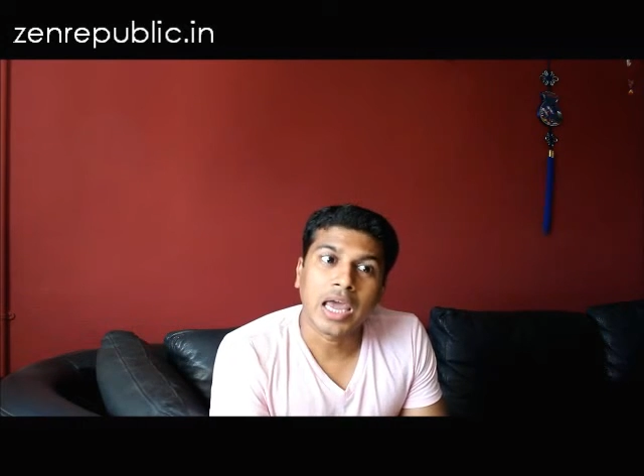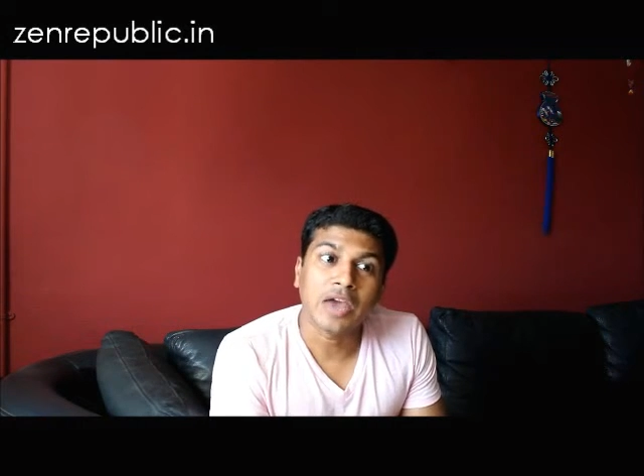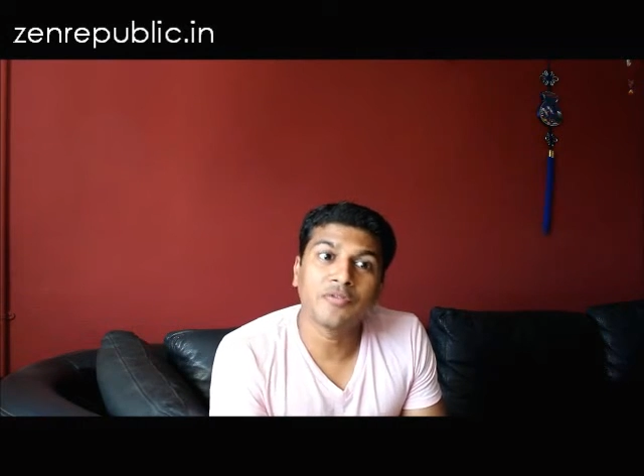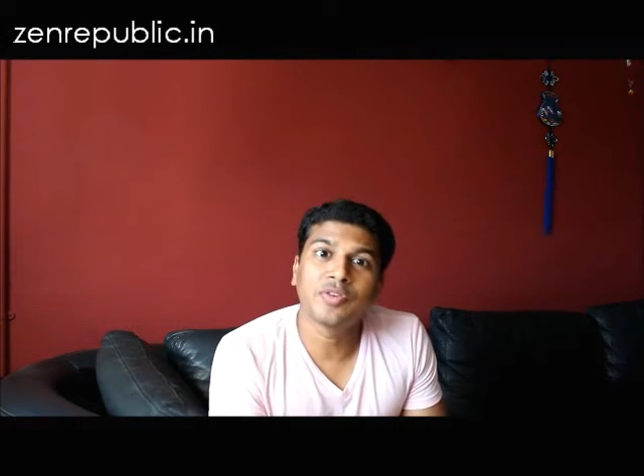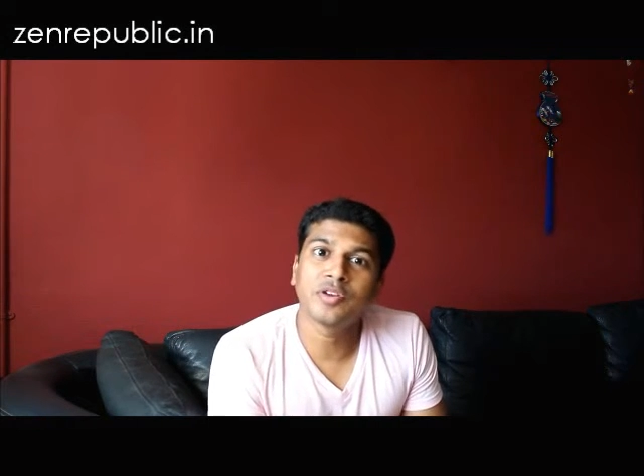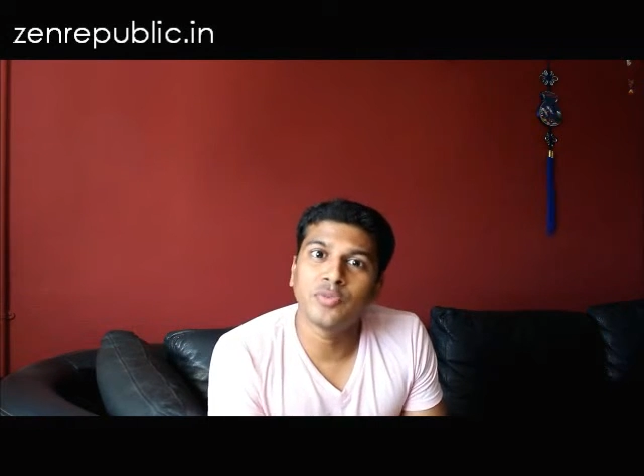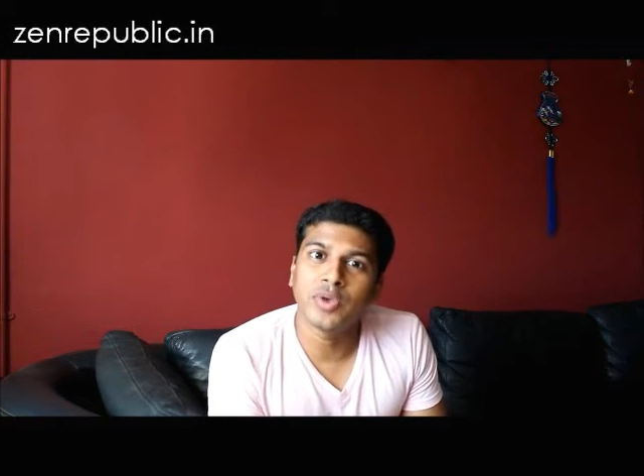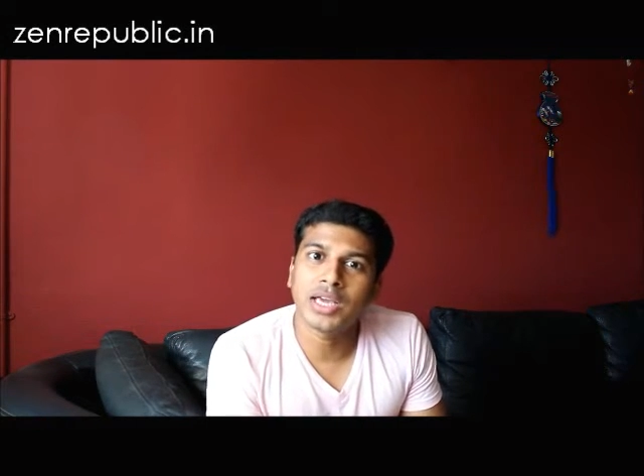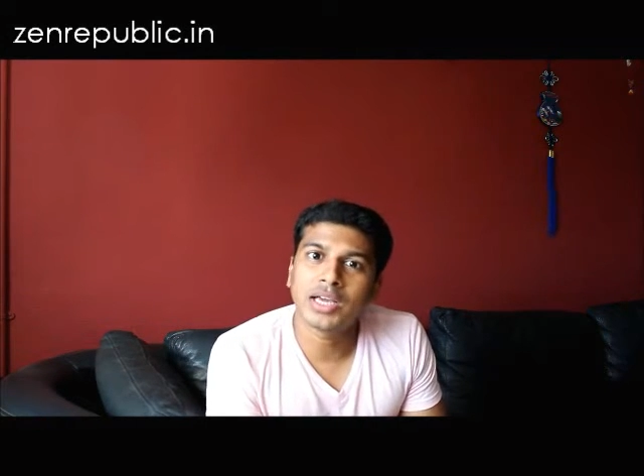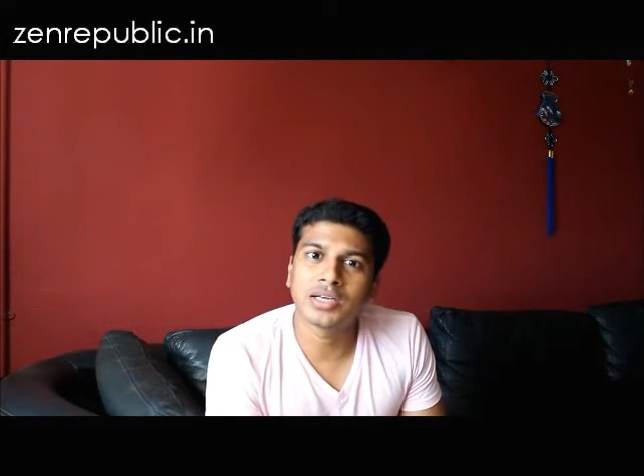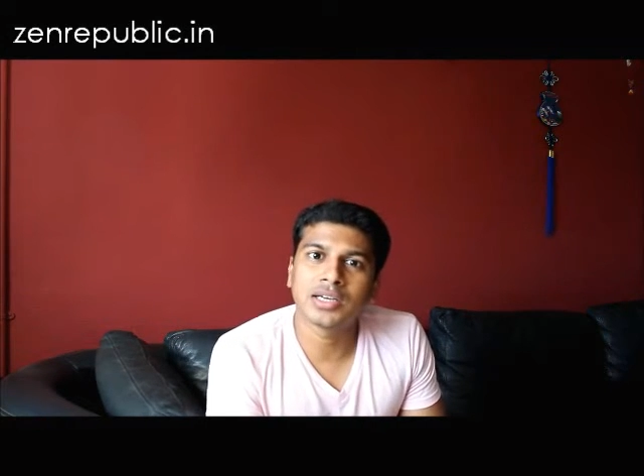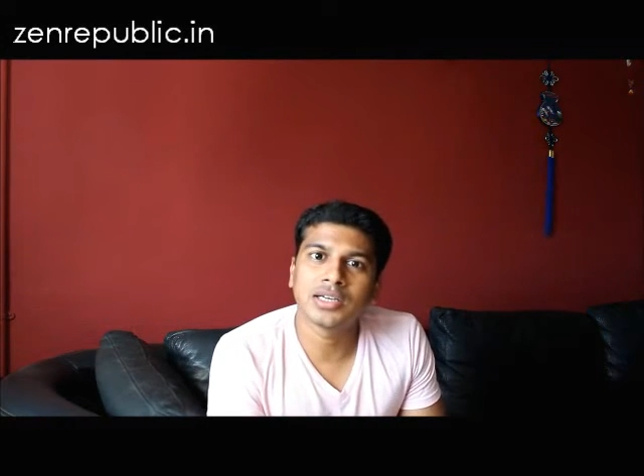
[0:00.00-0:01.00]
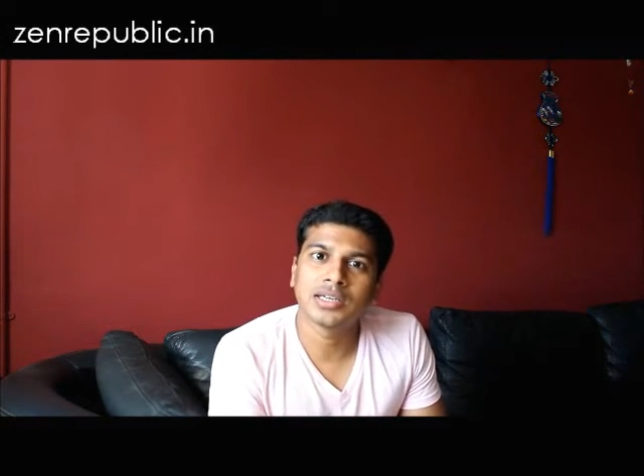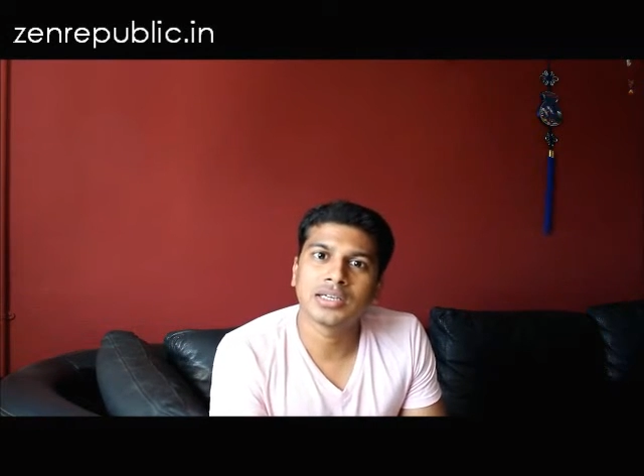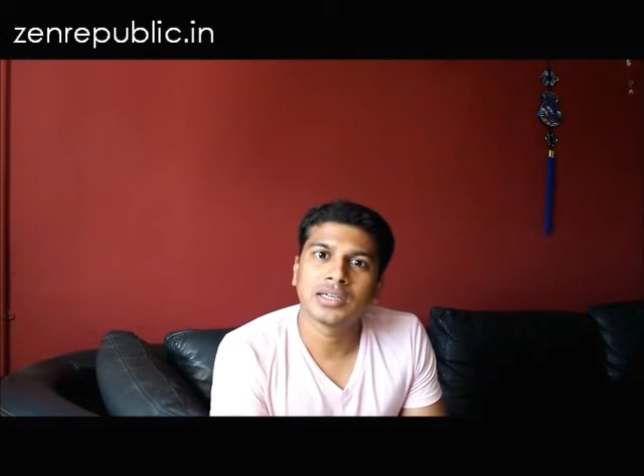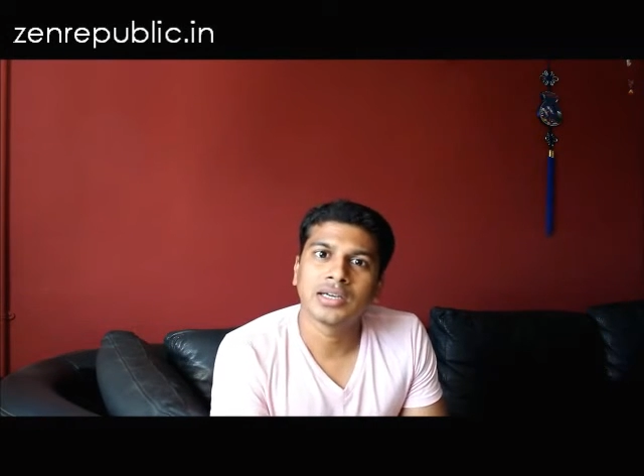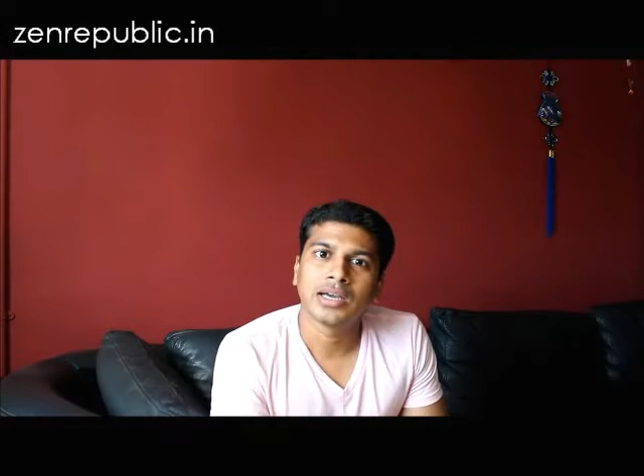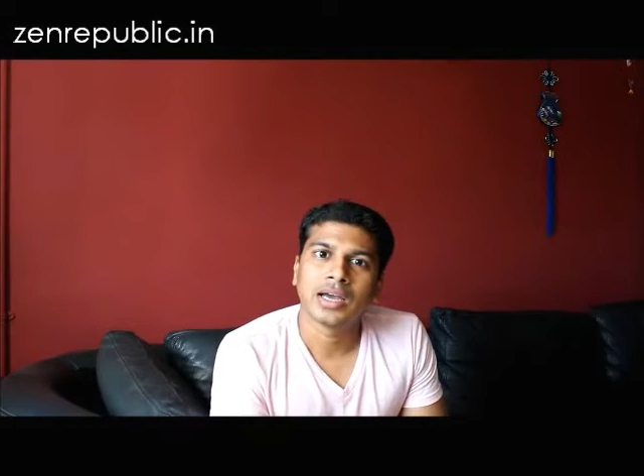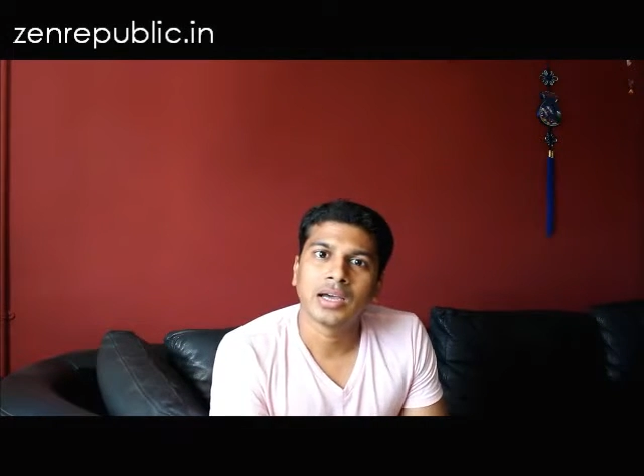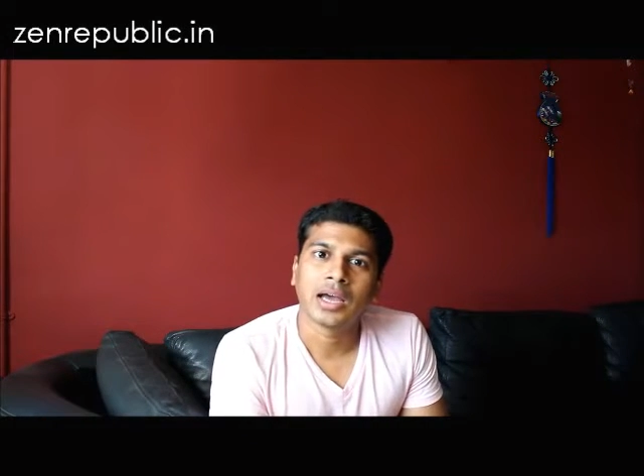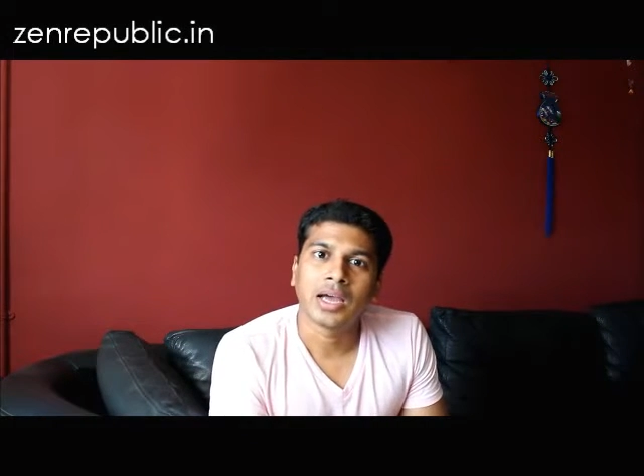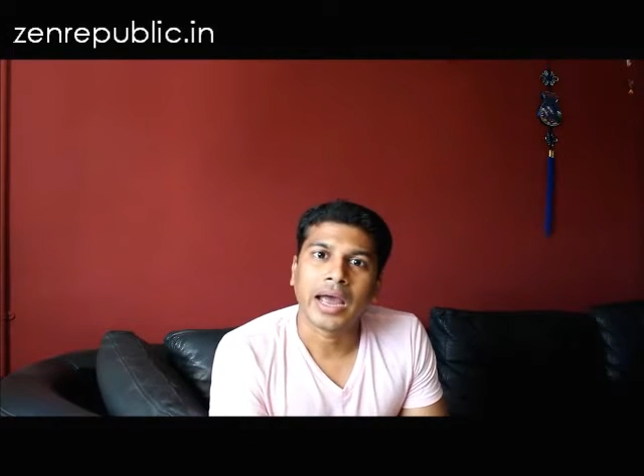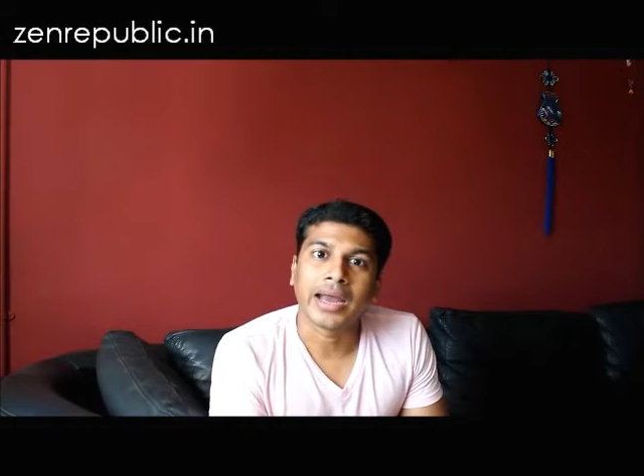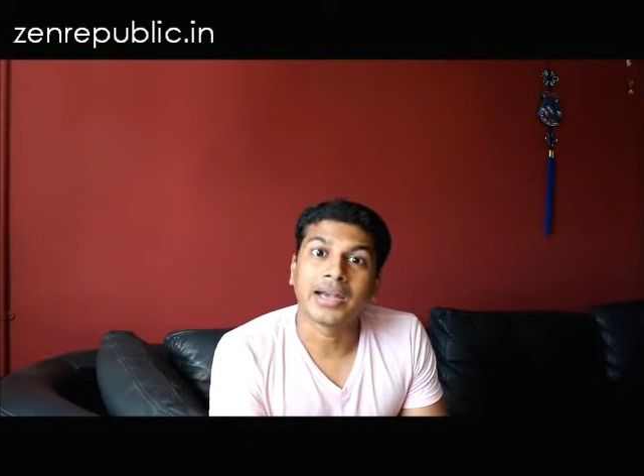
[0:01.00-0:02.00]
every week
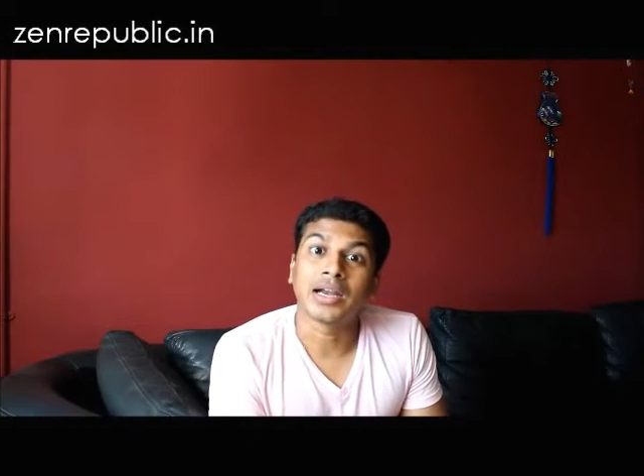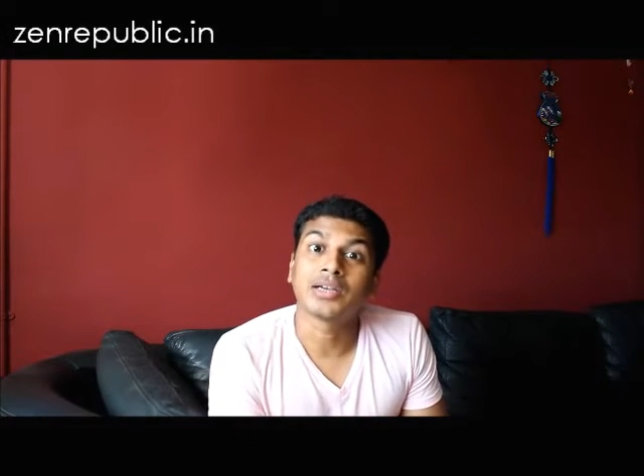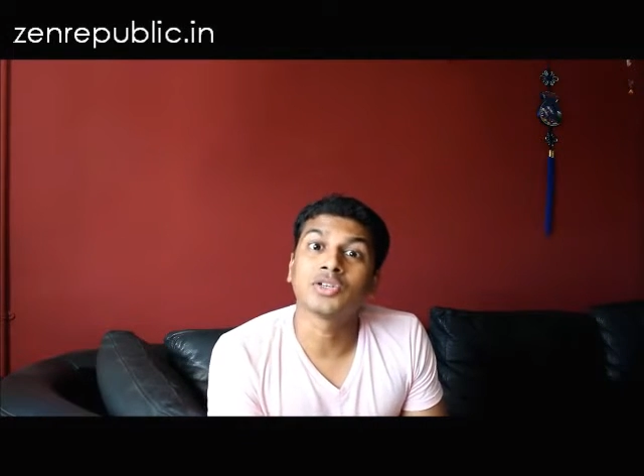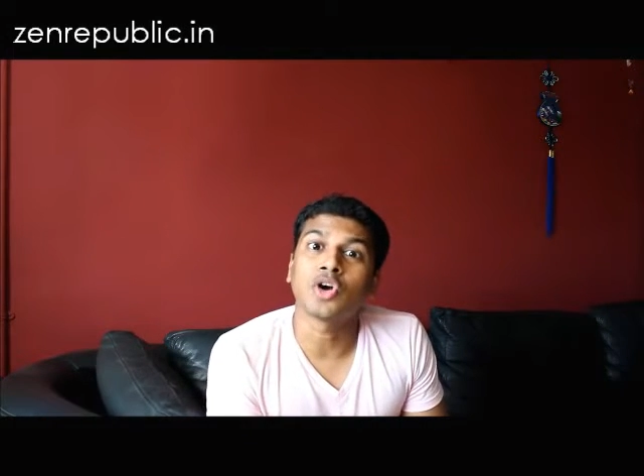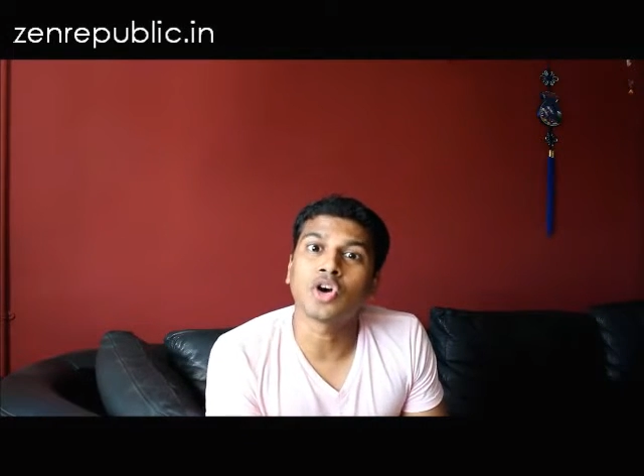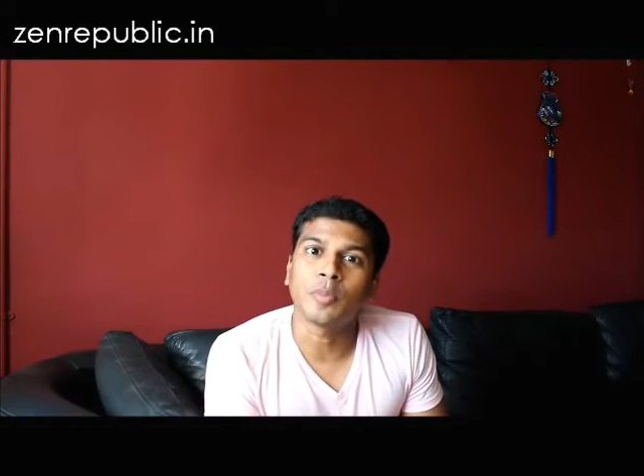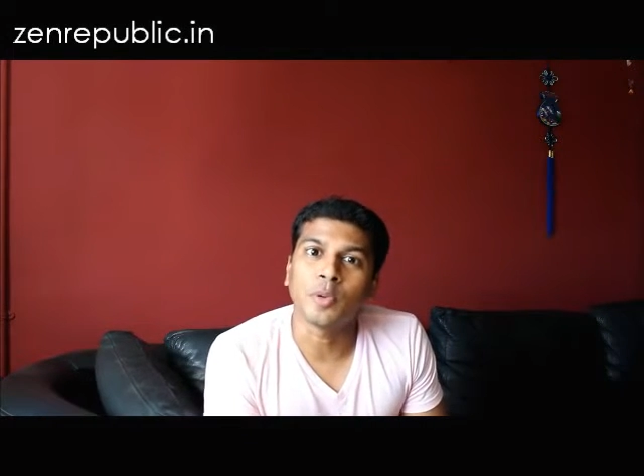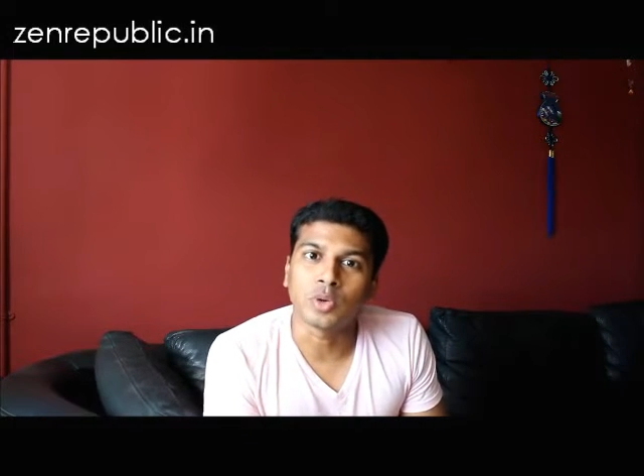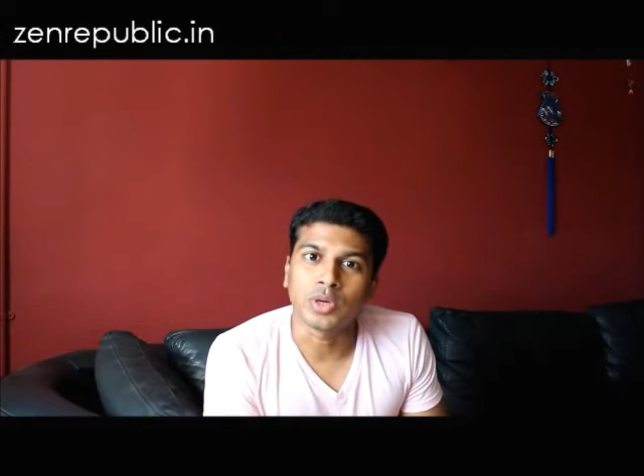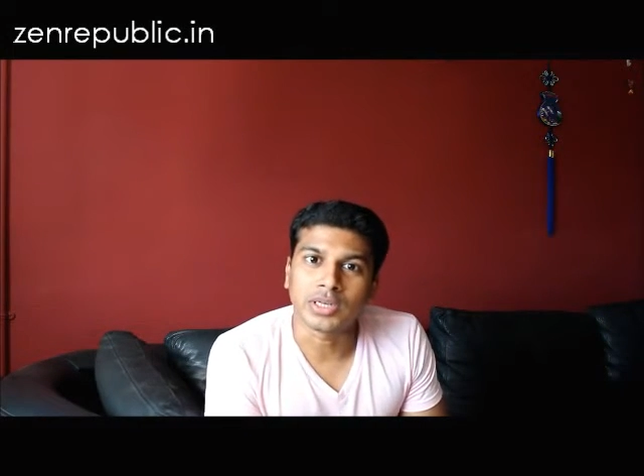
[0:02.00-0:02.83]
and talk about